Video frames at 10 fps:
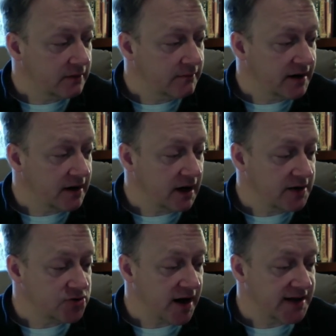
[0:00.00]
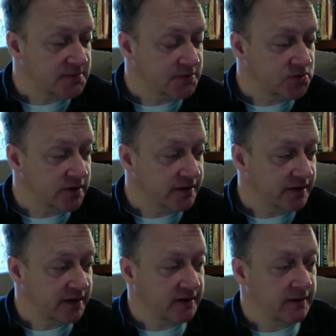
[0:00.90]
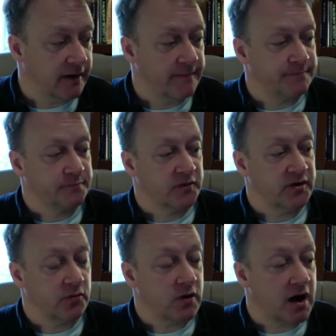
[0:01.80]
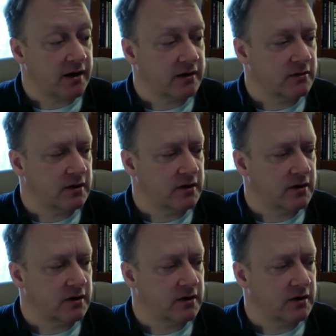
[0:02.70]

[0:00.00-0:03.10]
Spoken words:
make a contrast between the erotic